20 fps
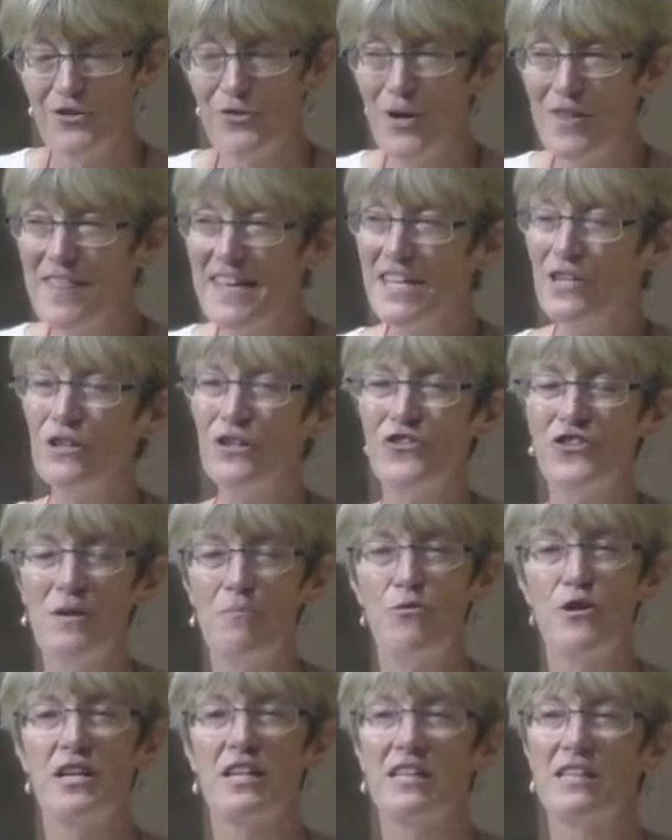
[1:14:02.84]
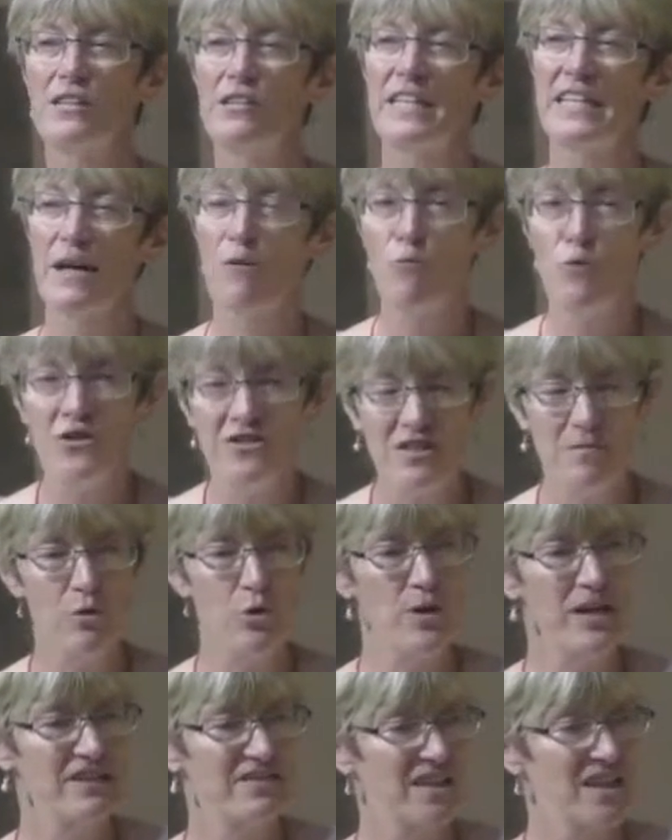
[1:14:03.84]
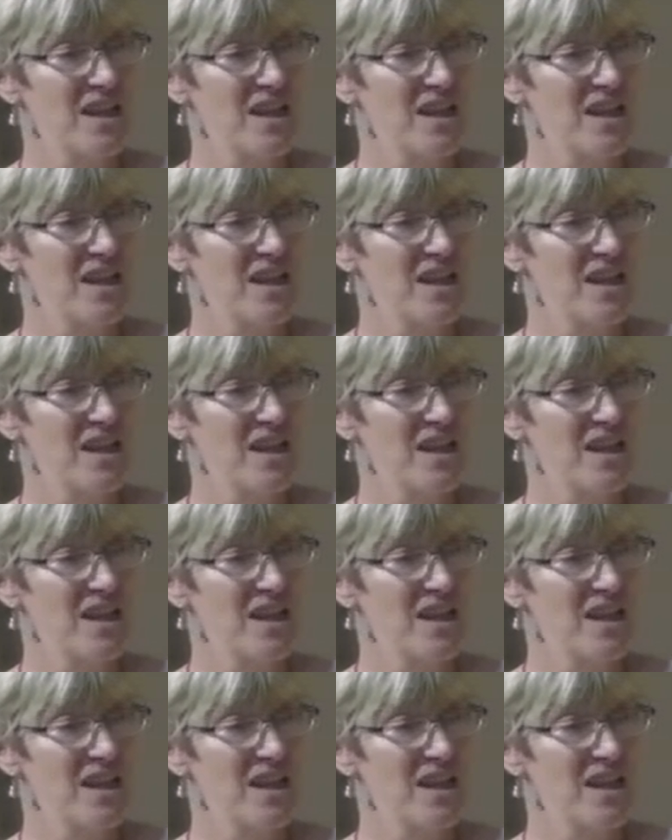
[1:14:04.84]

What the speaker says: disobedience, but they're not one